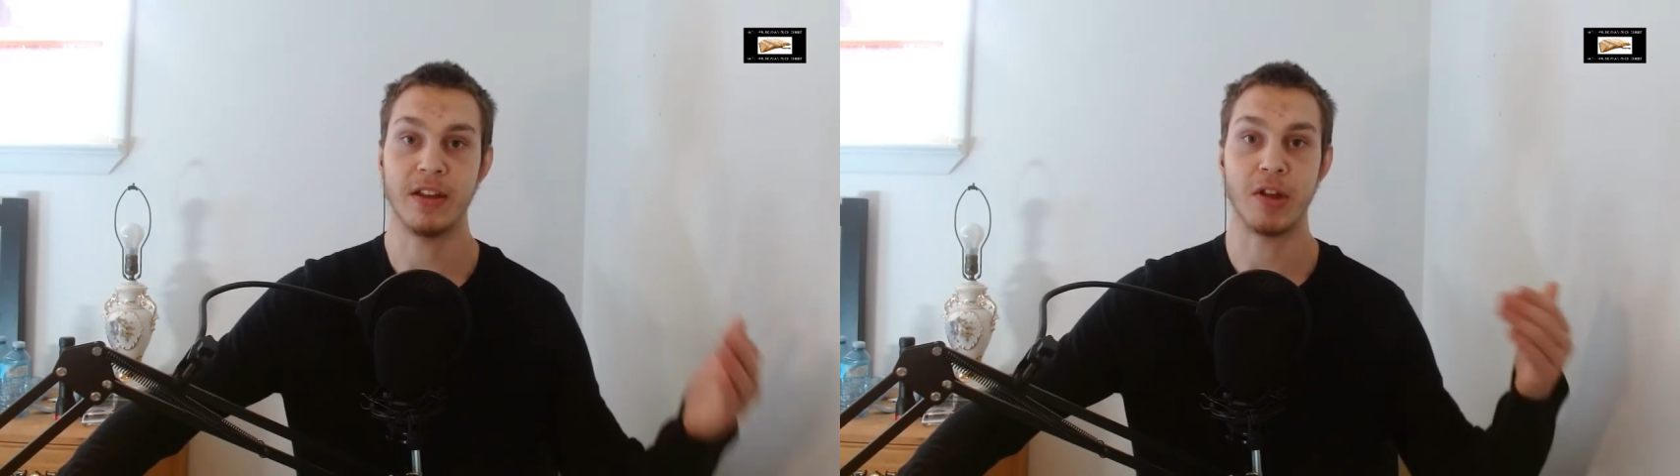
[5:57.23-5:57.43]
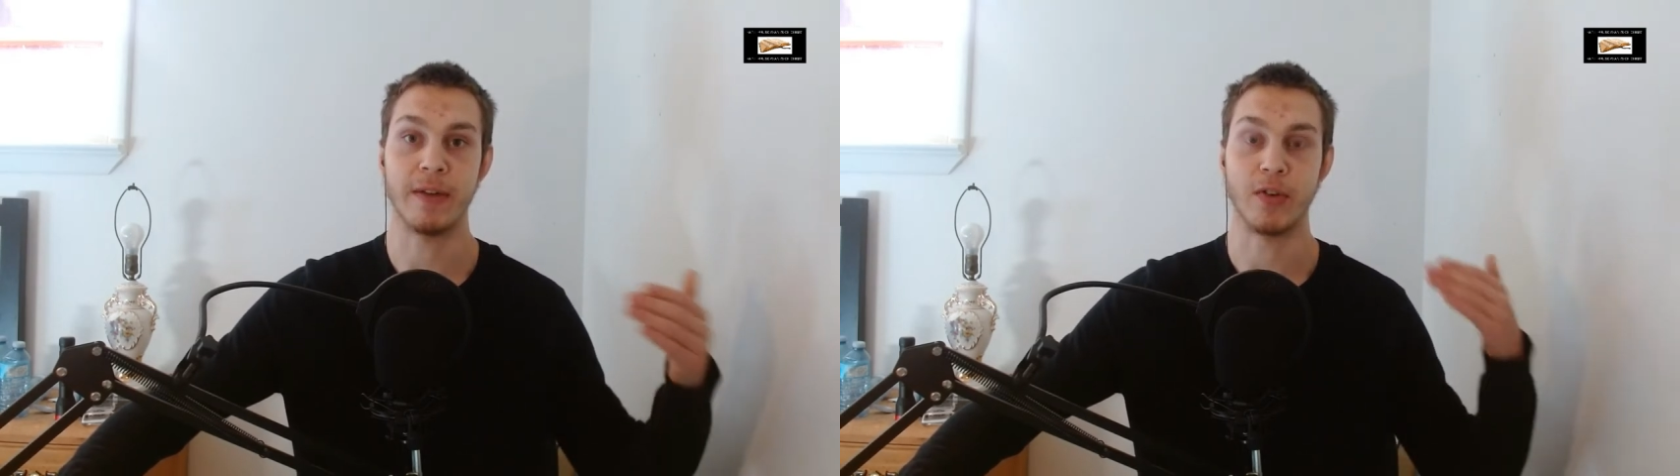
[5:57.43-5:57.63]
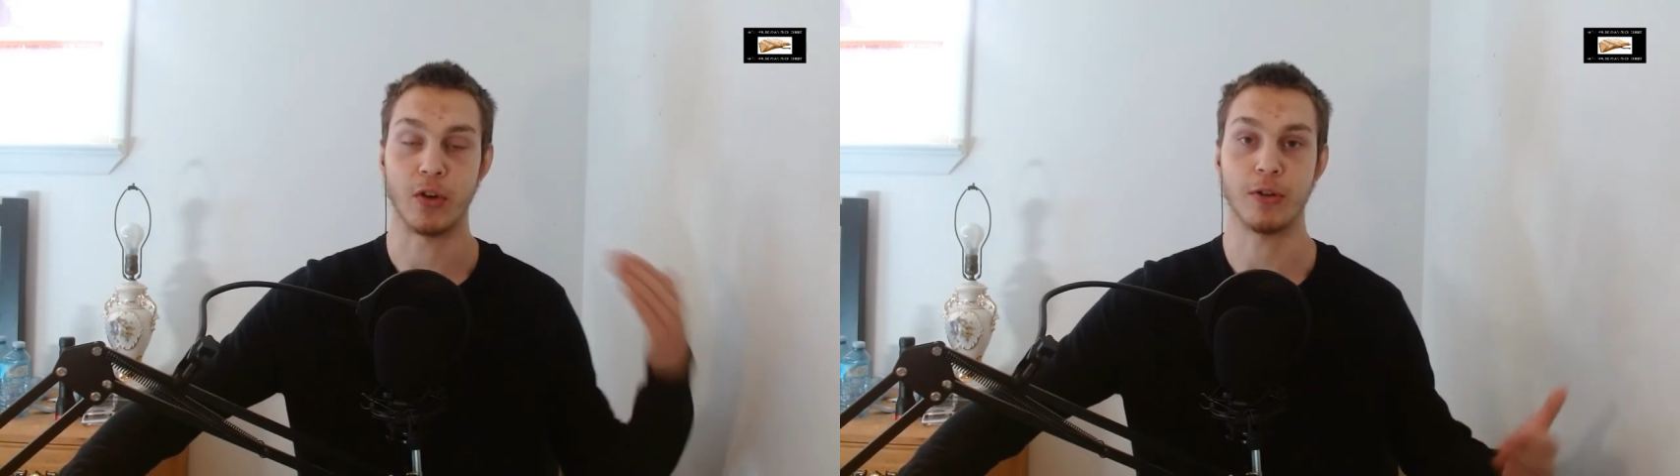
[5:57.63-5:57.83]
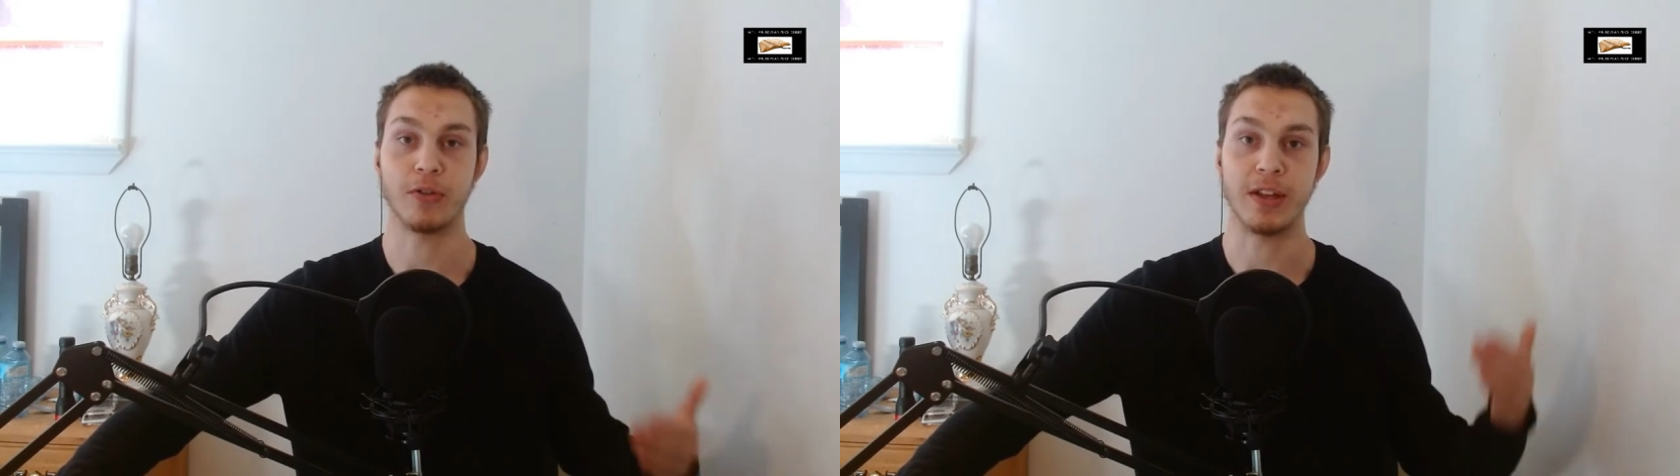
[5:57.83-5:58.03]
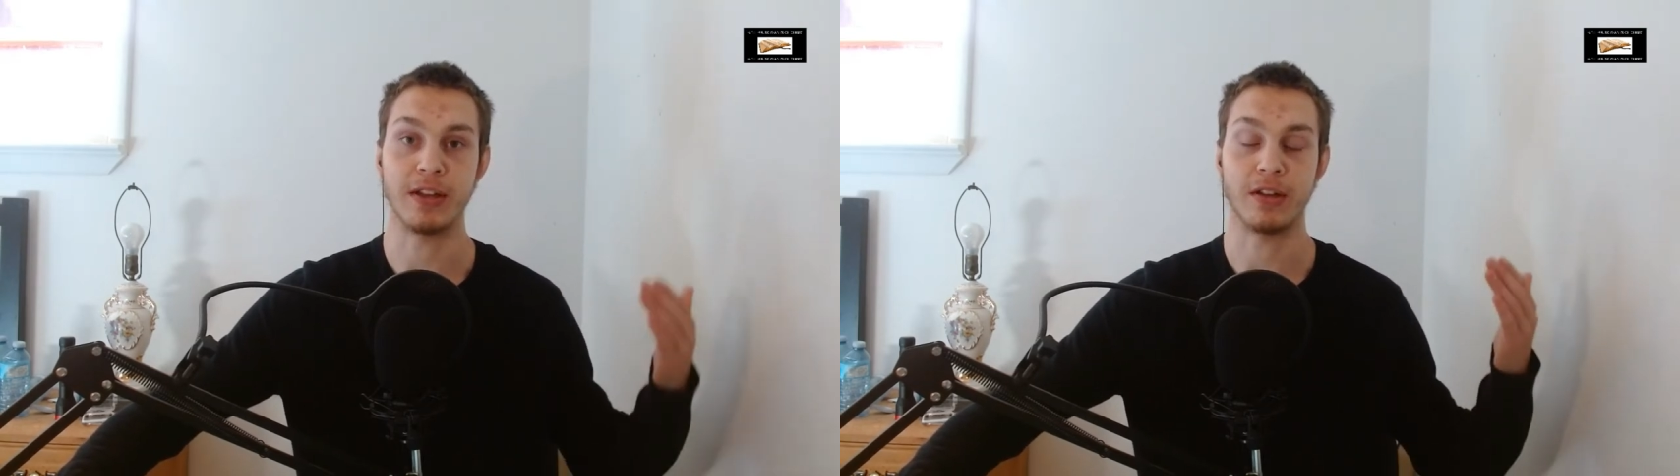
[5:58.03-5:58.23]
you have an
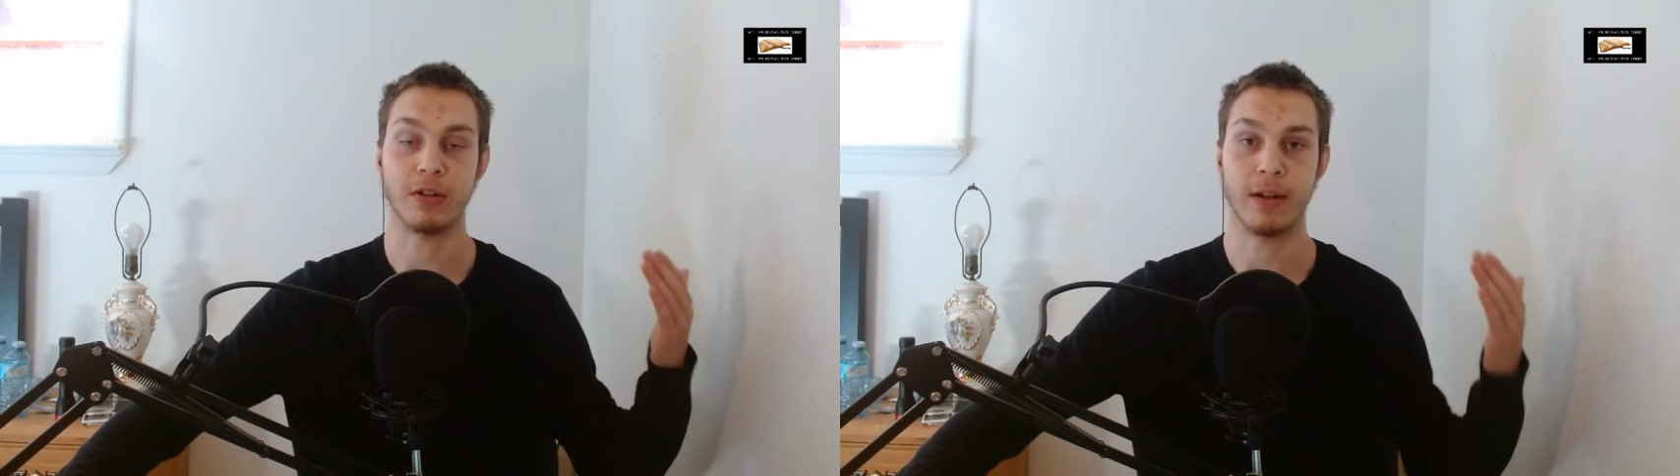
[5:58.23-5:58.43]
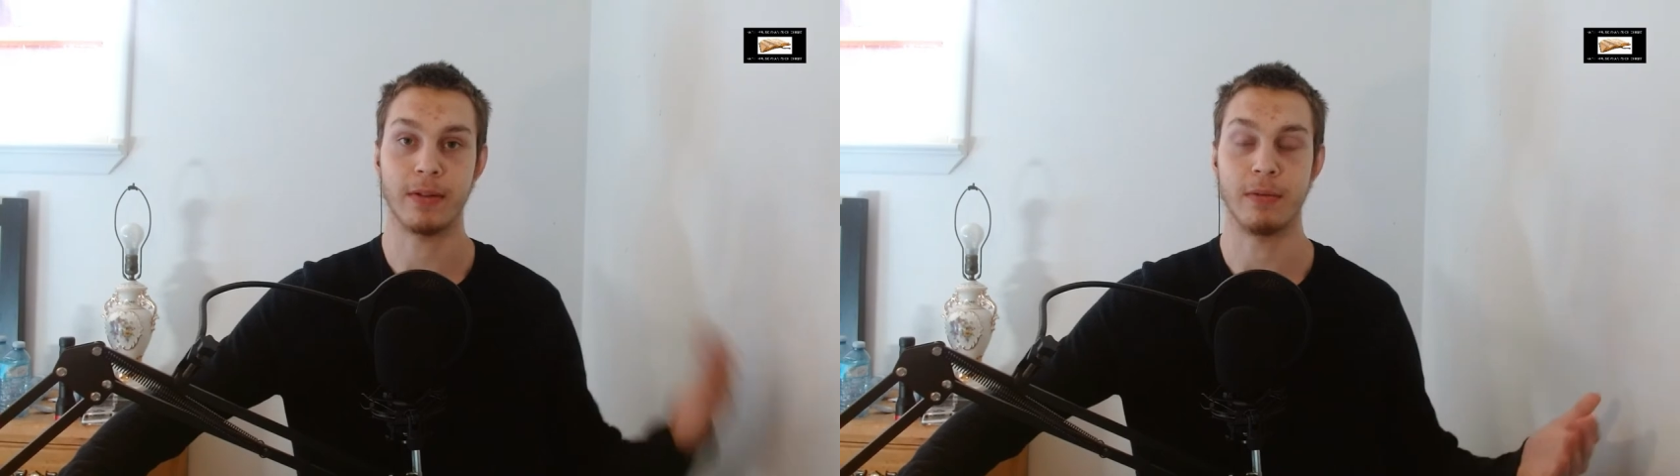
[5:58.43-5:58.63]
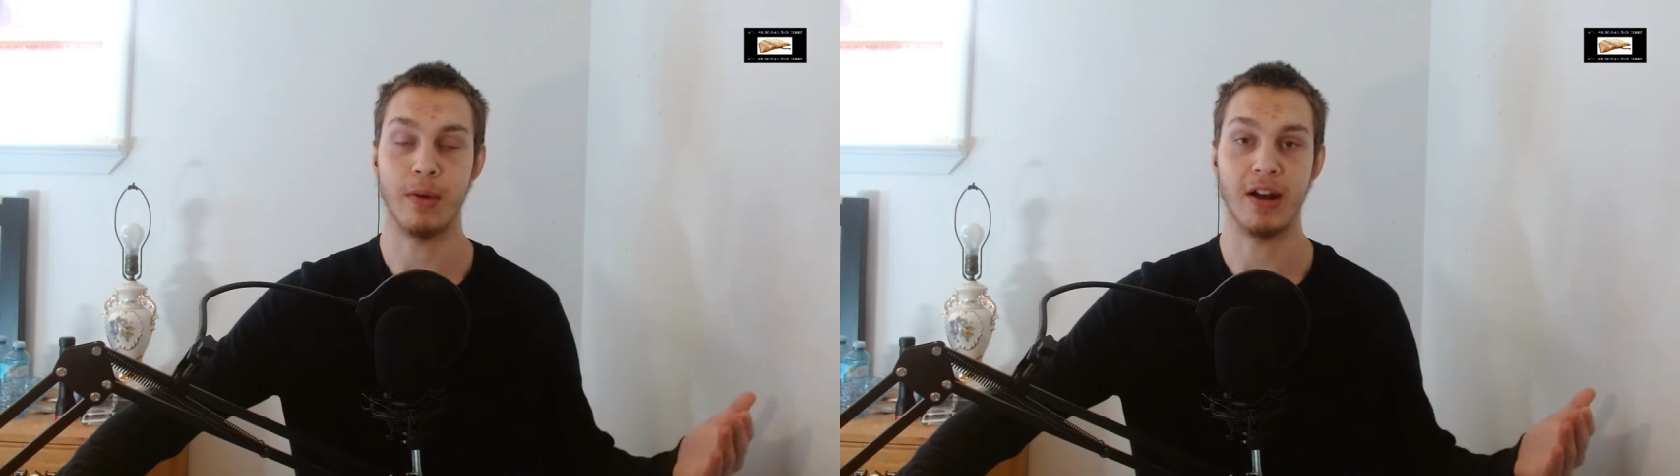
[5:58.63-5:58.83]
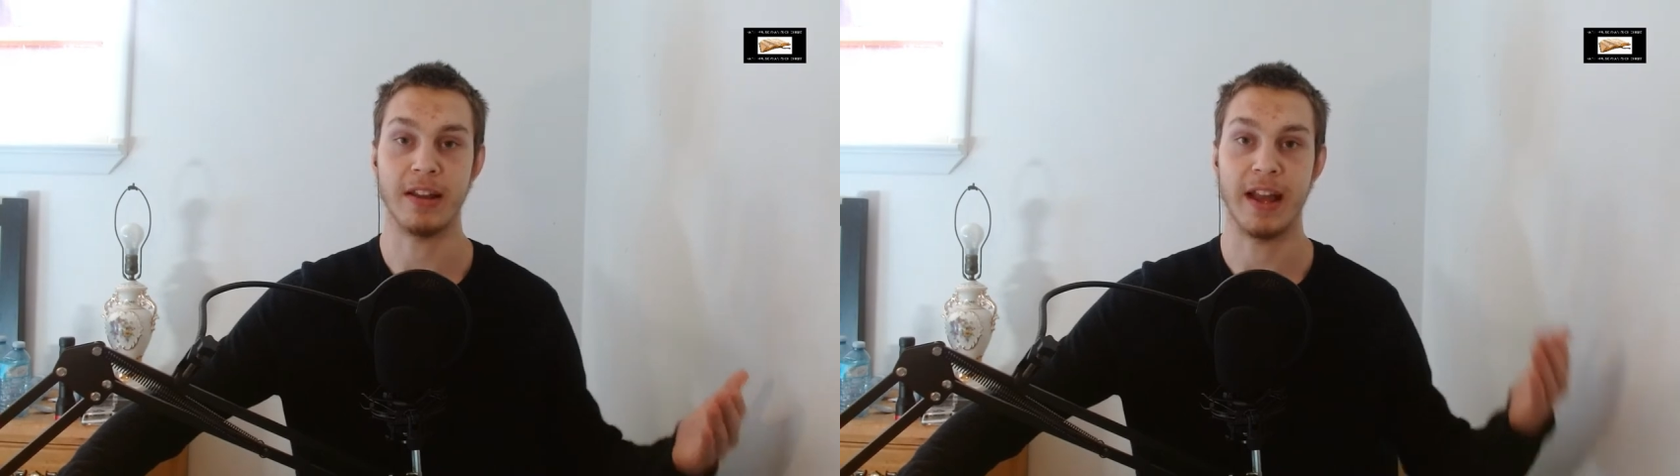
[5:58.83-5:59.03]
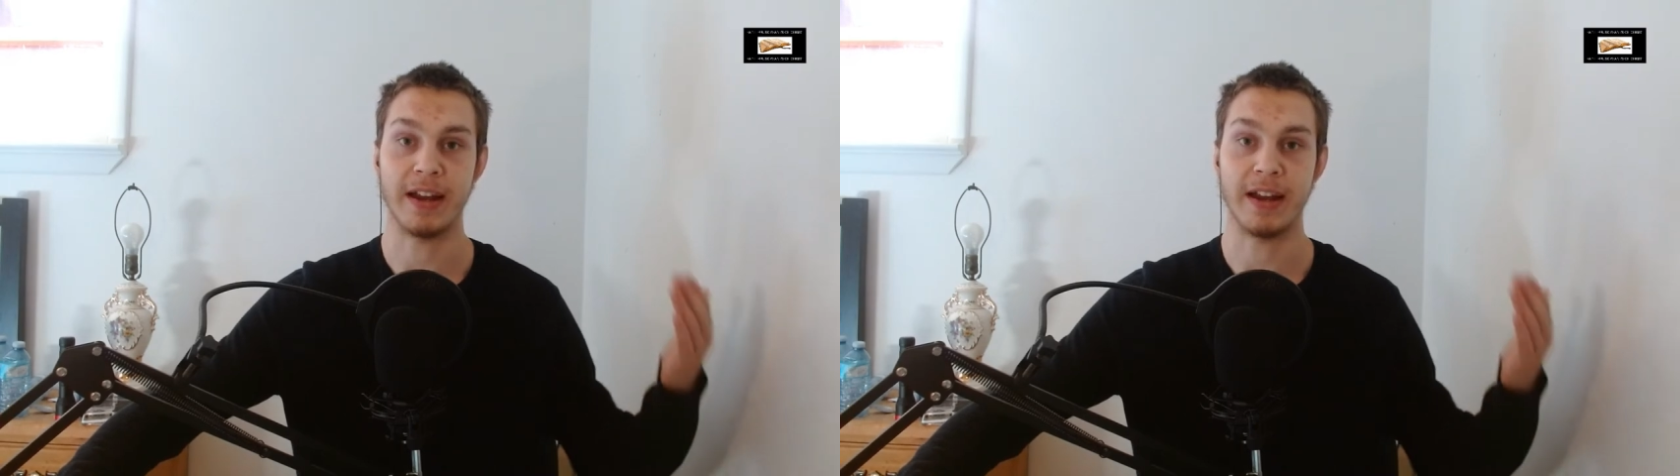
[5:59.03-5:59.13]
earthly corruptible body